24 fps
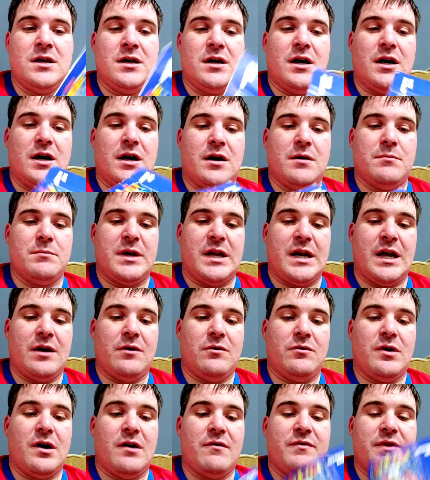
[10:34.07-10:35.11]
And I
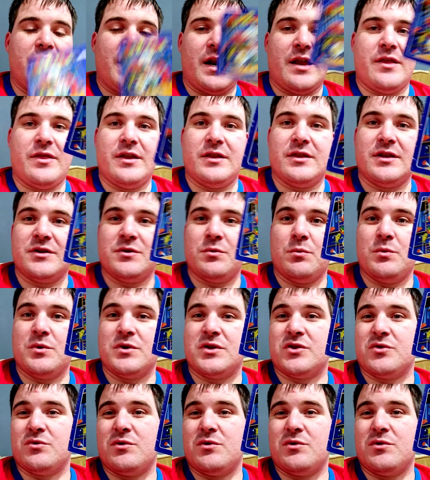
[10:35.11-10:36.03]
love that. I think this one was